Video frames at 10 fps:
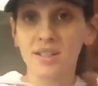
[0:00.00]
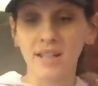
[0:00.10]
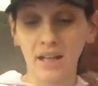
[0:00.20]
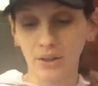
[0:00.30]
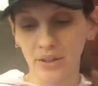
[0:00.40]
the
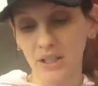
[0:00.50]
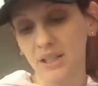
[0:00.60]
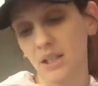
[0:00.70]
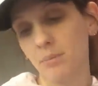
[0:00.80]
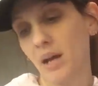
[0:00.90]
celery
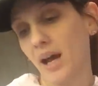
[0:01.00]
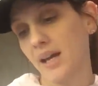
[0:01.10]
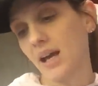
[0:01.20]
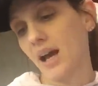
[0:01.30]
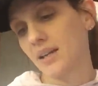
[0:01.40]
dip, I
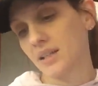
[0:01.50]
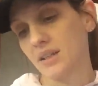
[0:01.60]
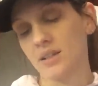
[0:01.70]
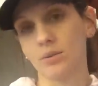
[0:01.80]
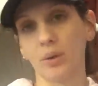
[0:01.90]
got
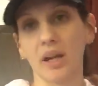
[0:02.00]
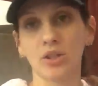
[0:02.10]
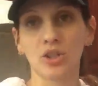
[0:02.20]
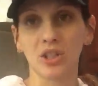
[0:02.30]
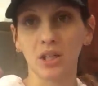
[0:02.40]
this
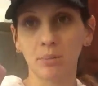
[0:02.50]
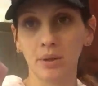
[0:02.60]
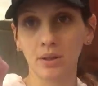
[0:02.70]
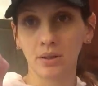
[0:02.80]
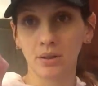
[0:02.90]
ranch dip.